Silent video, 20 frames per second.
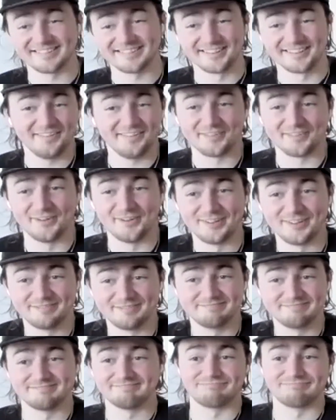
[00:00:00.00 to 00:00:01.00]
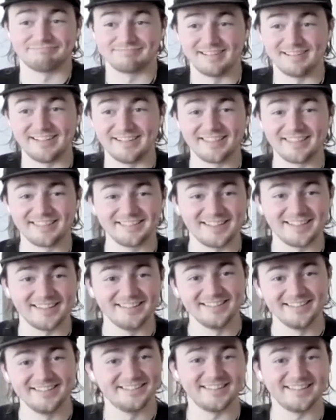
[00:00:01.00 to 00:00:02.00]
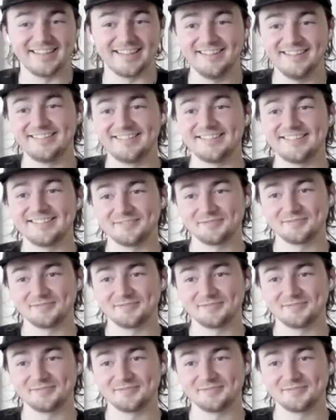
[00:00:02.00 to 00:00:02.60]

they've got ooh, another 10 years of kids.